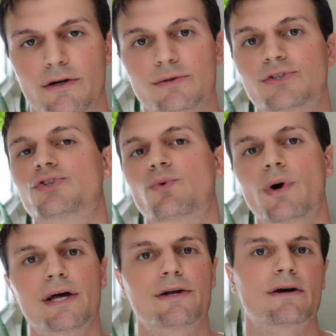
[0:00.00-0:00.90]
know,
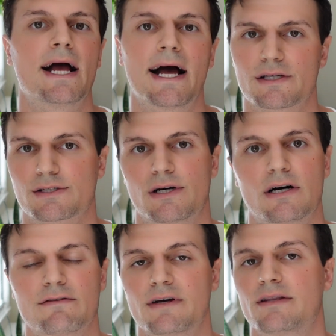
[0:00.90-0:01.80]
sweat your ass
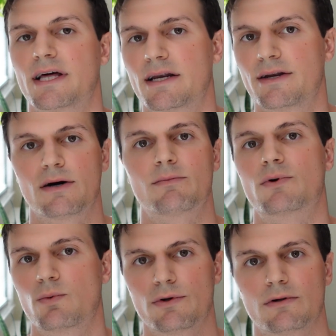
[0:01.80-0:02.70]
off and that
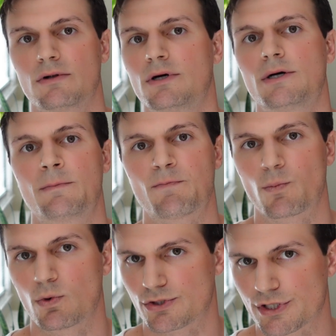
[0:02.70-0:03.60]
number will
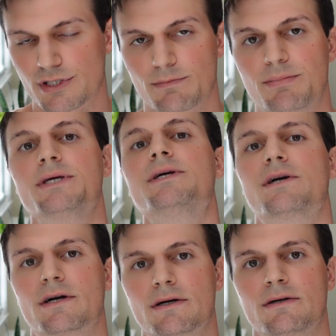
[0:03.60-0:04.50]
just
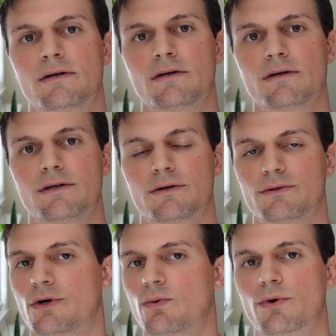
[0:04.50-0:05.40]
appear. You know,
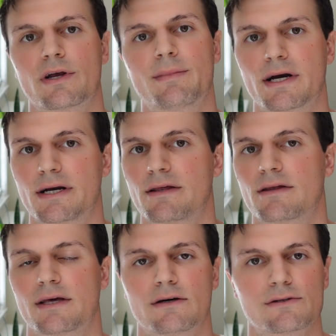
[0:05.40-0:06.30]
don't worry about
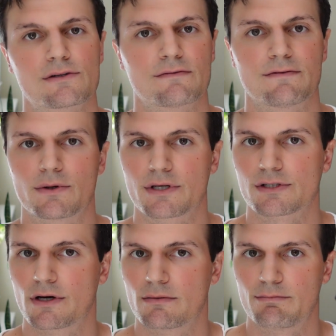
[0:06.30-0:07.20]
anything else.
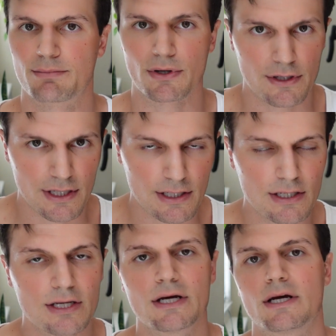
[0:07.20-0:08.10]
Focus on
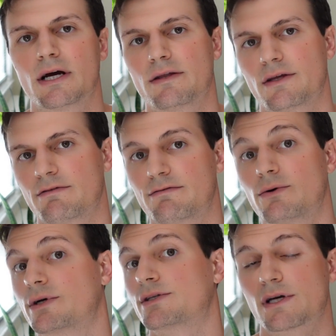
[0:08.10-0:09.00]
burning and then
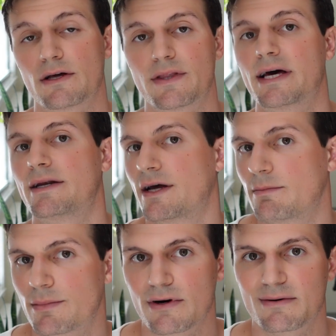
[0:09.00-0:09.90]
focus on that
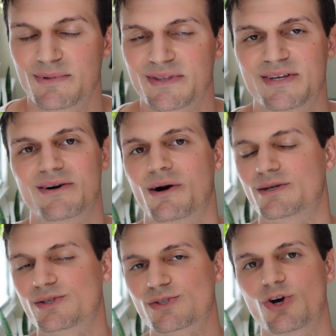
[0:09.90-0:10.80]
number. But there
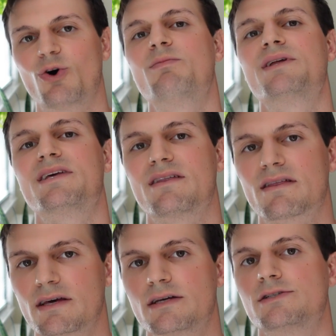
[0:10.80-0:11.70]
are so many
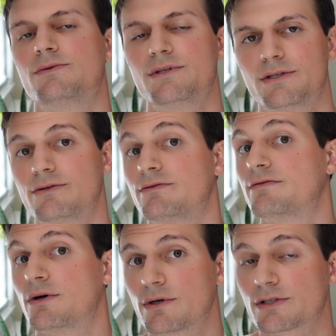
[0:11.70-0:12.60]
things you need to
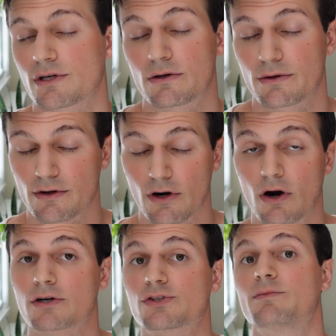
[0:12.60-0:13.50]
focus on, or there
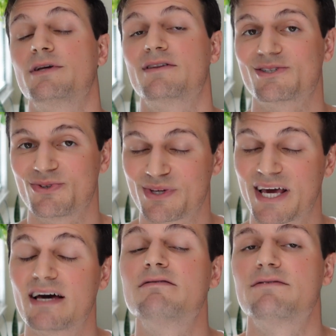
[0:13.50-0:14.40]
are so many things you
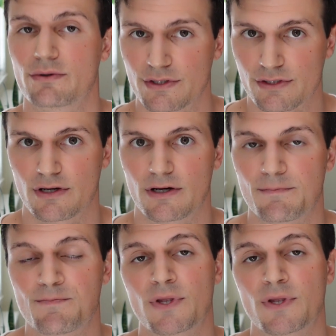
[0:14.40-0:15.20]
can focus on